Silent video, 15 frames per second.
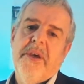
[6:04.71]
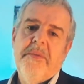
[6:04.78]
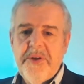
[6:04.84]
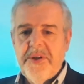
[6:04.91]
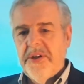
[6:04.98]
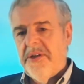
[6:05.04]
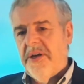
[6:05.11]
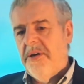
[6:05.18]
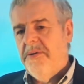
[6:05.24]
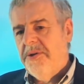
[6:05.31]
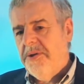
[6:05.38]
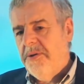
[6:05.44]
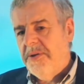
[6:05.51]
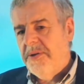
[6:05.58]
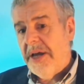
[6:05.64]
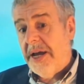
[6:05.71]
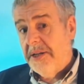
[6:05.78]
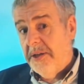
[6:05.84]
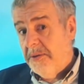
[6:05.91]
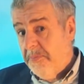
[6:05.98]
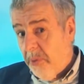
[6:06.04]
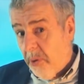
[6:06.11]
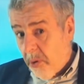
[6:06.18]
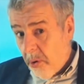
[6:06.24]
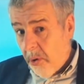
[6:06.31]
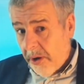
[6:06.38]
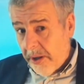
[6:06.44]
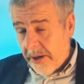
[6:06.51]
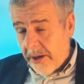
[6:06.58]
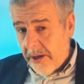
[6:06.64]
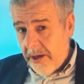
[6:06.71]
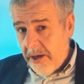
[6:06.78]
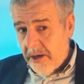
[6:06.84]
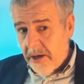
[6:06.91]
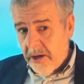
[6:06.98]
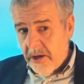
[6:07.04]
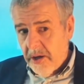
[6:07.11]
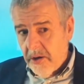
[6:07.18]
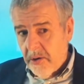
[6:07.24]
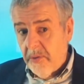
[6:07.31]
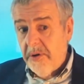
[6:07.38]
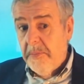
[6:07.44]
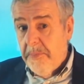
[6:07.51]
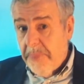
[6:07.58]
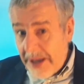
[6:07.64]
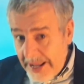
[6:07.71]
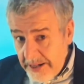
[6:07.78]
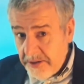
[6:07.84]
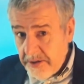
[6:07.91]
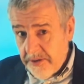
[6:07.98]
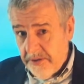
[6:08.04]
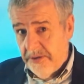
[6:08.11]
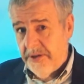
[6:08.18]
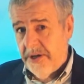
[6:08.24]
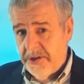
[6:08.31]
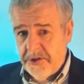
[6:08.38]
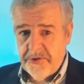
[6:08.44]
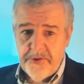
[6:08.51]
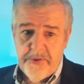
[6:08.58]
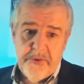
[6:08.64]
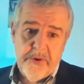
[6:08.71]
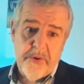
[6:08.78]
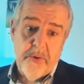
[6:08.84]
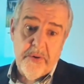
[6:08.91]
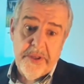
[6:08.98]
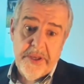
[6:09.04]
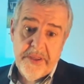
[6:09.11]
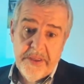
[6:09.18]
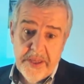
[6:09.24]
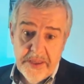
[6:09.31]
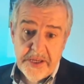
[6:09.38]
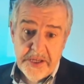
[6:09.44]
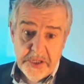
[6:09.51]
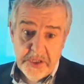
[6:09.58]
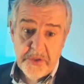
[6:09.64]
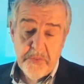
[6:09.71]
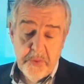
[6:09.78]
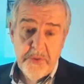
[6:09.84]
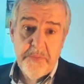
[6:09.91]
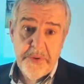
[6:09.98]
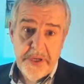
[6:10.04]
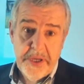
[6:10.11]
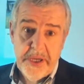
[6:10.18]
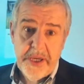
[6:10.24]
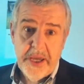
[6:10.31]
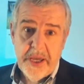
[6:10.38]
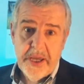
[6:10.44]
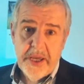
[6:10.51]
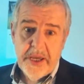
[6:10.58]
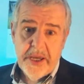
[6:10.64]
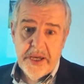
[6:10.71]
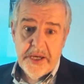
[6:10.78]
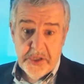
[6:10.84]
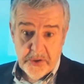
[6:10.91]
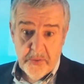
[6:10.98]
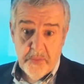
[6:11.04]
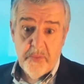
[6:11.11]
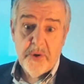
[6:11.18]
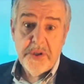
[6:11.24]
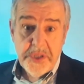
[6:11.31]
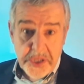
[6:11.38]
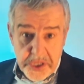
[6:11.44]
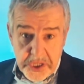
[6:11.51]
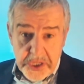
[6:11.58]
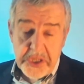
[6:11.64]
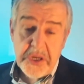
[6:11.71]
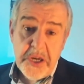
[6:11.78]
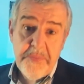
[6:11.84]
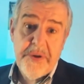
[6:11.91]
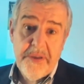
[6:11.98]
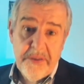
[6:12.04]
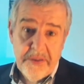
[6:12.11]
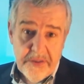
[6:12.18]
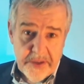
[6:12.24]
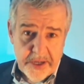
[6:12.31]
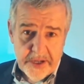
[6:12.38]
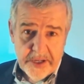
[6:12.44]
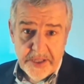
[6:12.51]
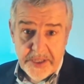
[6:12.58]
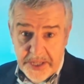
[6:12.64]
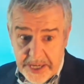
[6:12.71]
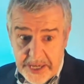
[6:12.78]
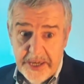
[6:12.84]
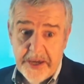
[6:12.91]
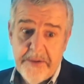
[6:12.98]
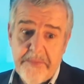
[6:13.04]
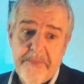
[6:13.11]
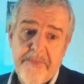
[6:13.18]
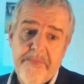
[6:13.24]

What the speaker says: But to those who'd acted poorly or abandon their true calling, then this would be a somewhat disturbing thing to hear.